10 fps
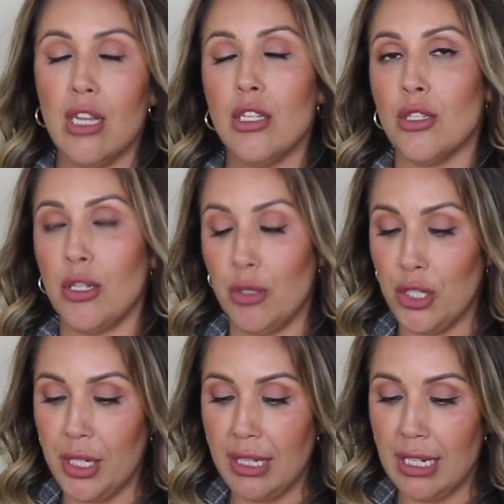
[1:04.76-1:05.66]
So
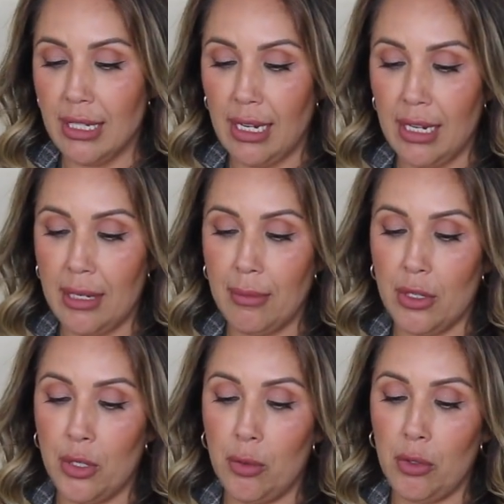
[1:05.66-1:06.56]
during that time
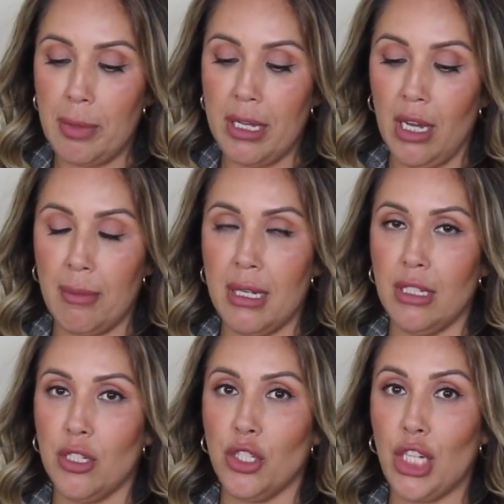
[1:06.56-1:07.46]
you will be coming
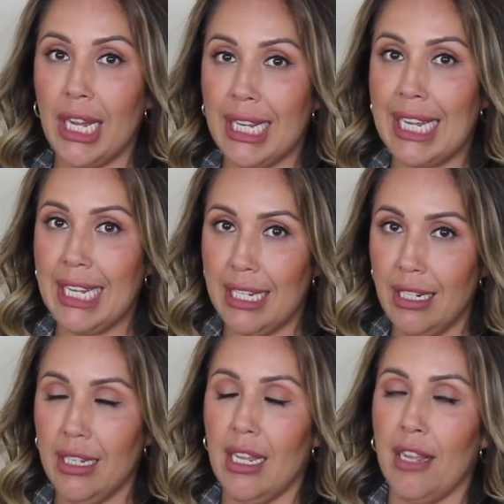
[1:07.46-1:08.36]
to check
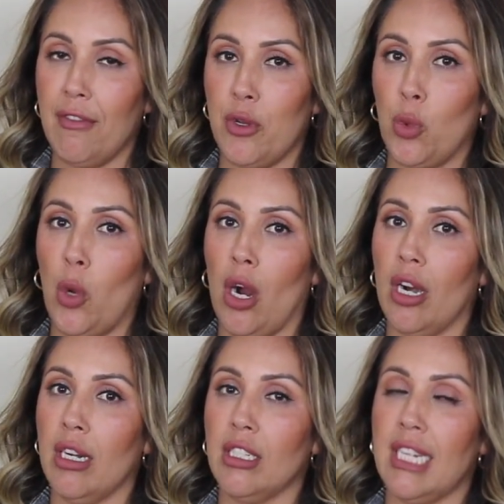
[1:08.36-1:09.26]
in if you
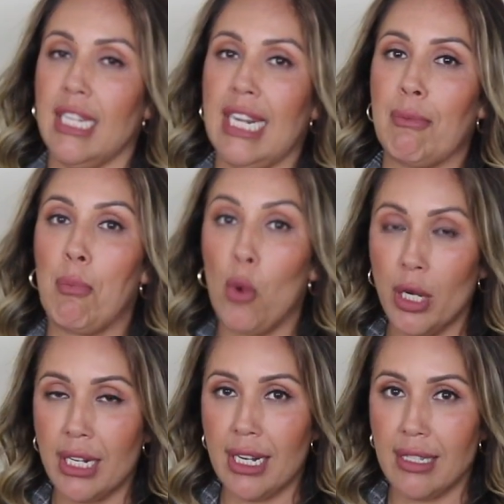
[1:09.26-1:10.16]
are taking a
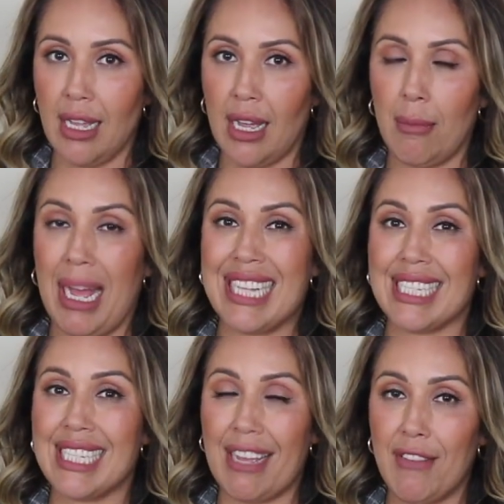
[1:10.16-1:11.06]
morning exam at
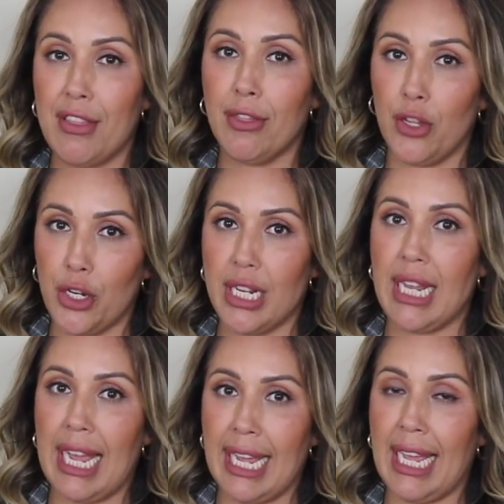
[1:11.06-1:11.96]
7:30
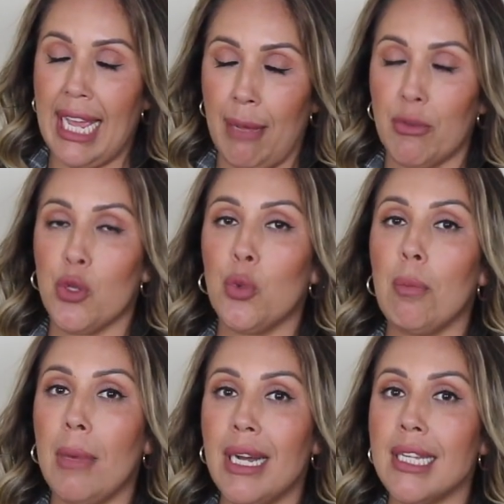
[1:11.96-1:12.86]
a.m. You
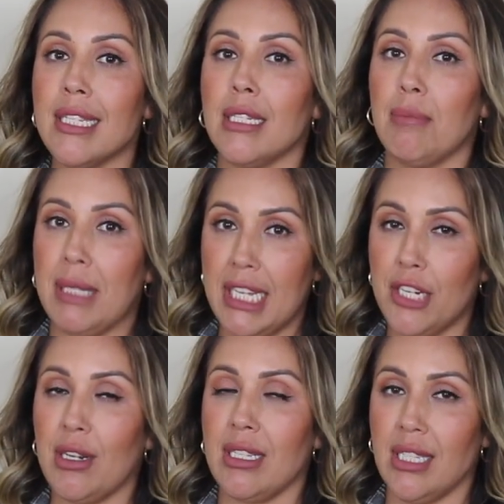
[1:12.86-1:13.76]
must be
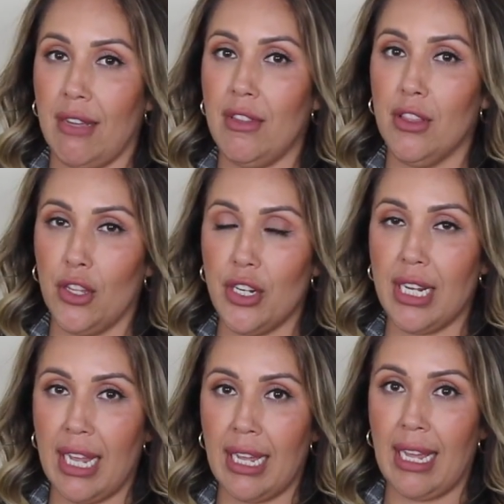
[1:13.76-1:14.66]
here at
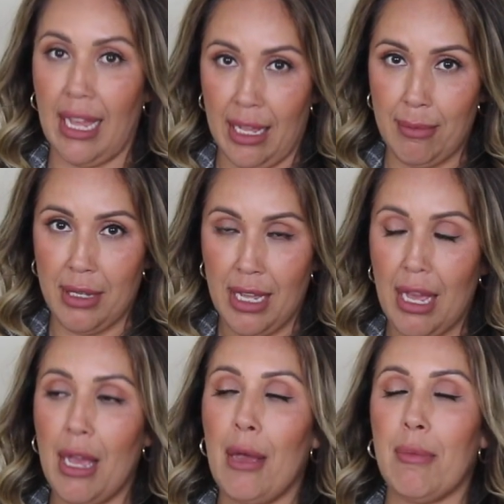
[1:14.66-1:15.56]
7:30 a.m.
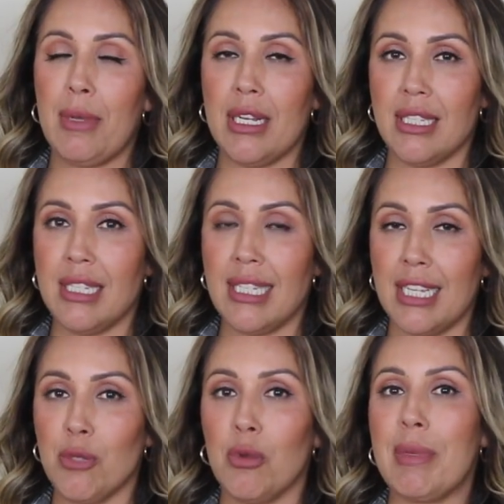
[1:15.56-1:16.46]
because the
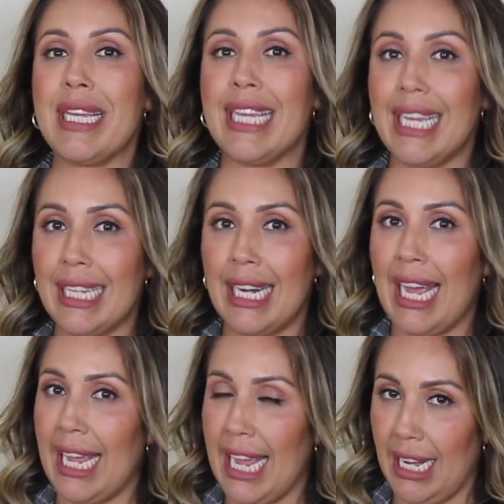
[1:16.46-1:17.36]
test will begin
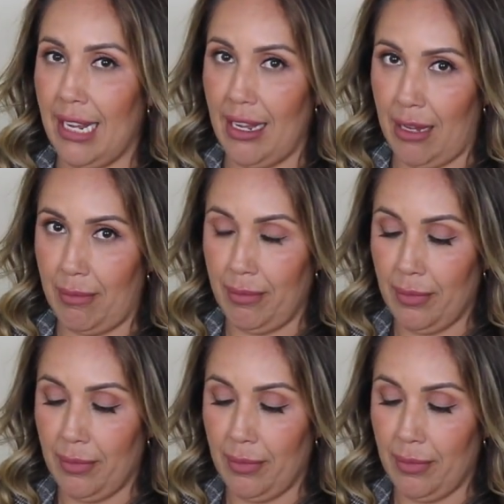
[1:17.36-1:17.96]
at 8 a.m.